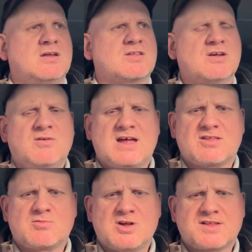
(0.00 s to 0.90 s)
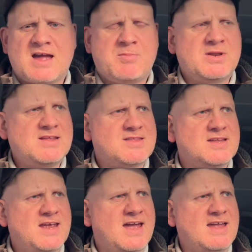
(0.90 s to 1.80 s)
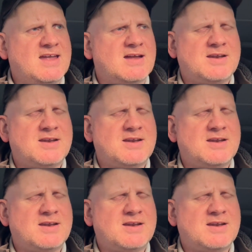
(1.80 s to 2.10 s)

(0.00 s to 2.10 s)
So that's what's happening today.